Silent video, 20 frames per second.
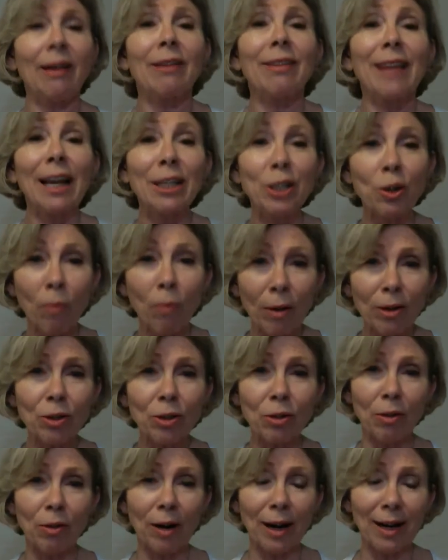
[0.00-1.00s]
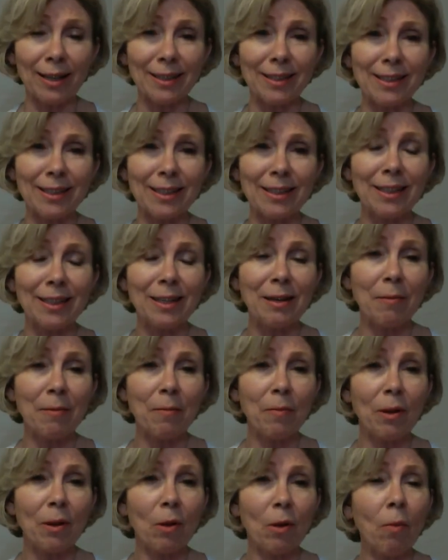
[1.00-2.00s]
that you want to create.
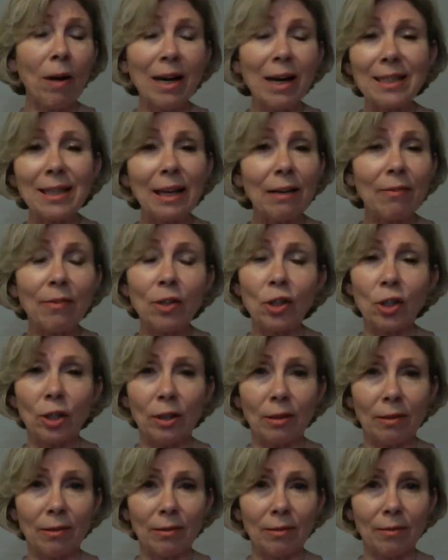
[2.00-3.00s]
What is that vision?